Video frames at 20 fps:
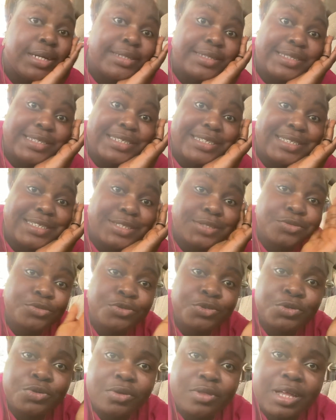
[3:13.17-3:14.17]
This is to
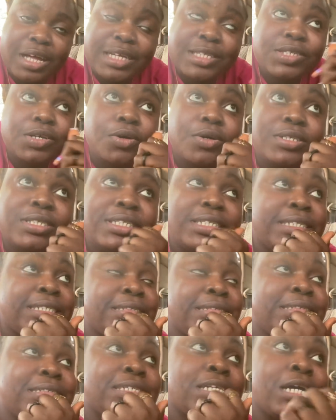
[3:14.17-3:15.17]
show that all these
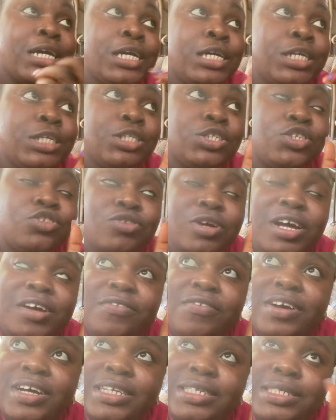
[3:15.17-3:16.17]

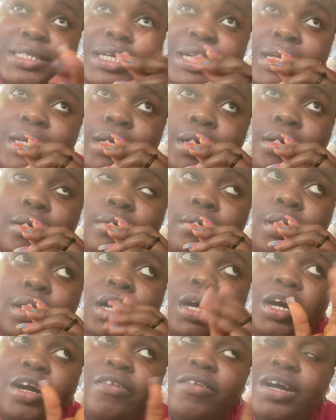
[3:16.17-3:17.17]
drivers in
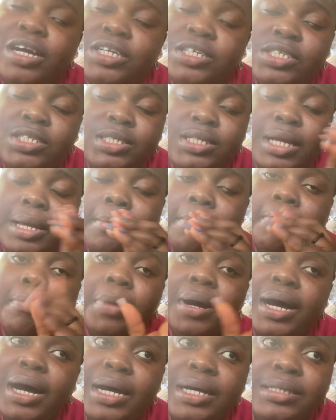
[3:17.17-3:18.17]
garages, in
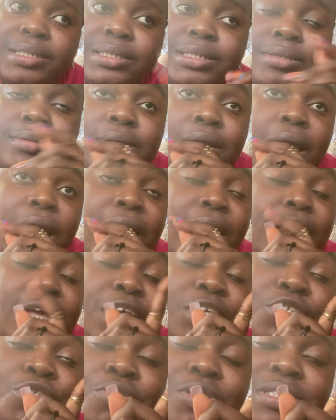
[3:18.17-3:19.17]
parks,
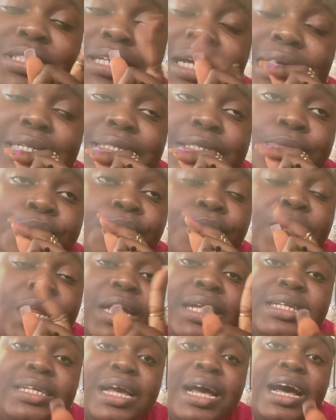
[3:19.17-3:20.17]
it shows that
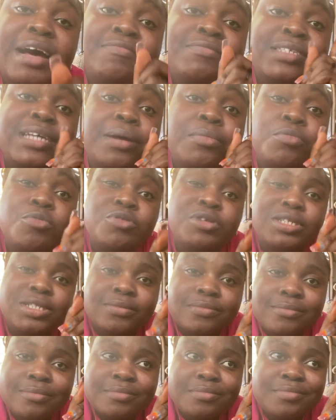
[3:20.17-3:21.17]
they are after money,
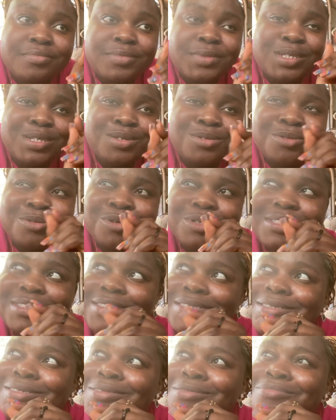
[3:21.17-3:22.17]
not
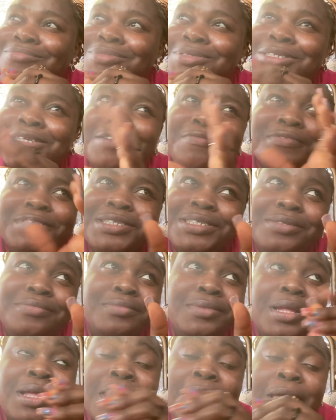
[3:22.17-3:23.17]
safety,
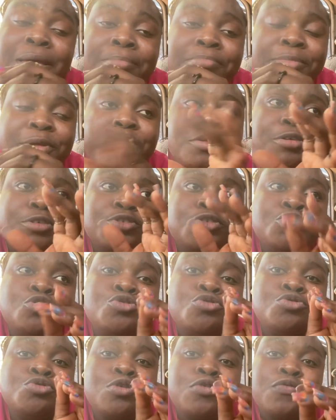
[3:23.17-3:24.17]
because
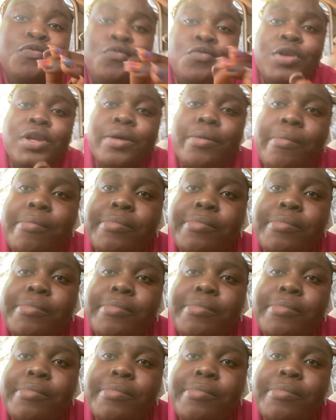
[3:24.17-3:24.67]
you know fully